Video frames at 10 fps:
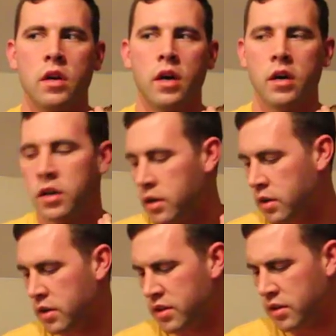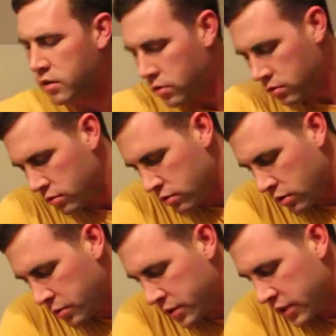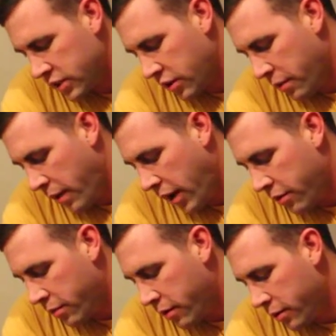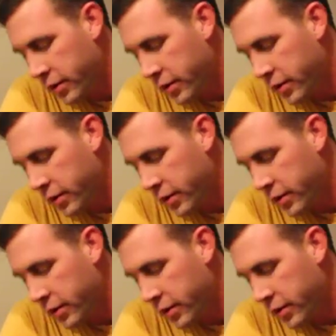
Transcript: Hope she doesn't go to the bathroom on